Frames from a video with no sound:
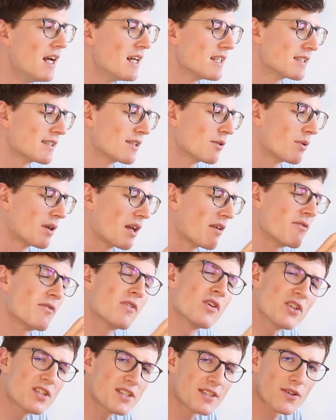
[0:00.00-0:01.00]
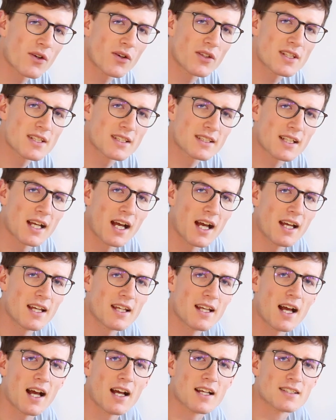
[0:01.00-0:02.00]
So when I first saw this
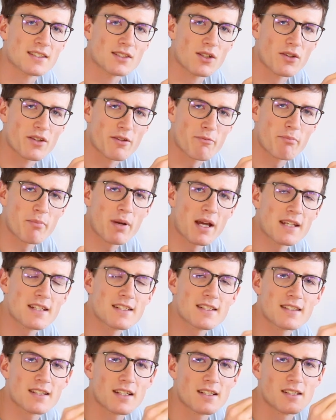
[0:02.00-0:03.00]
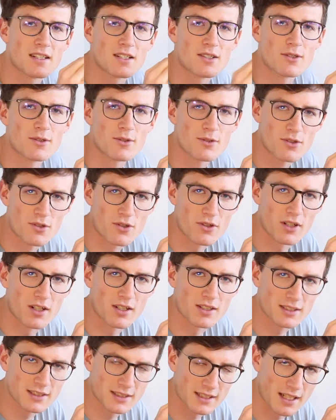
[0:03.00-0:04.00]
guy, I saw the base and the two
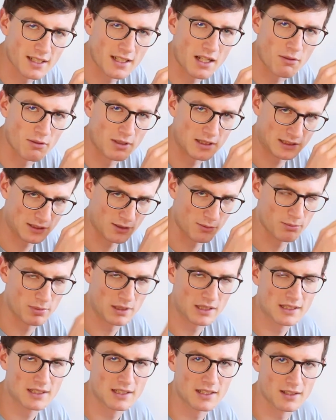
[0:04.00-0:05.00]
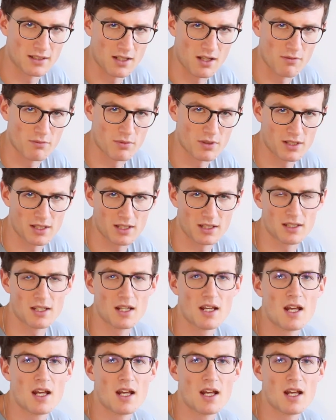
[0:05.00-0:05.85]
trunks and I was completely in love with it.